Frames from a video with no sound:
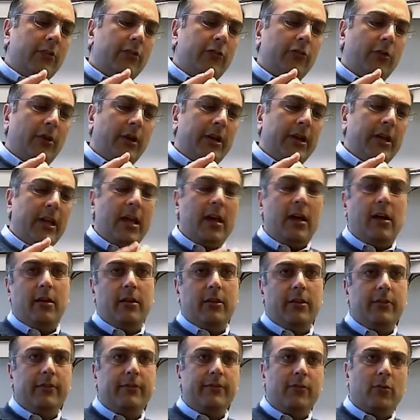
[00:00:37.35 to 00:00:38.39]
joint
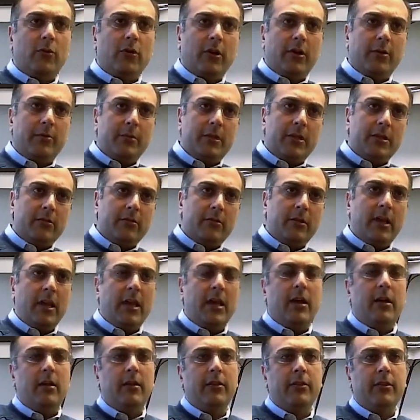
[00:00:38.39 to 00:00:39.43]
health, for immune
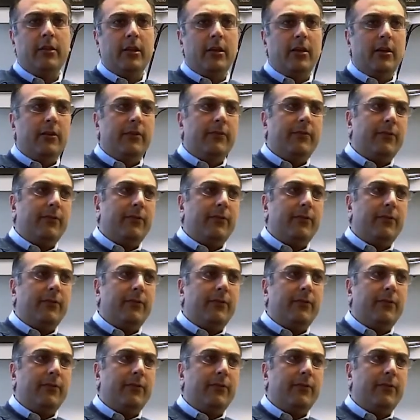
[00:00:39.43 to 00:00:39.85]
health,